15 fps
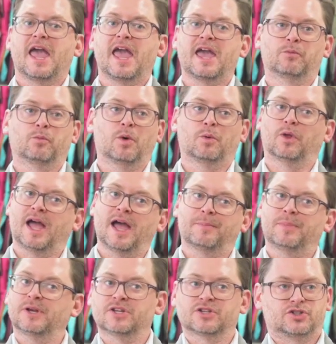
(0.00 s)
And what will
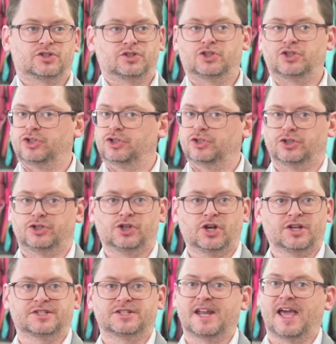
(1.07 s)
happen is
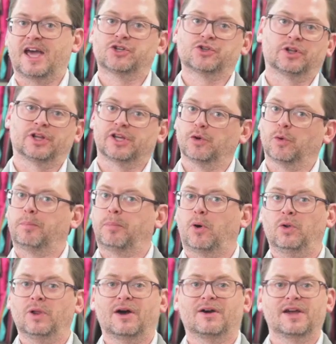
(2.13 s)
just naturally, you'll
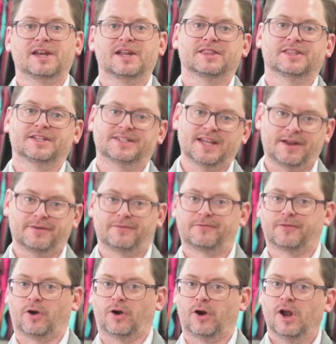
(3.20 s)
pull out any of the dead
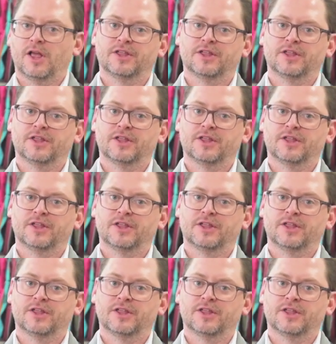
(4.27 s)
fur.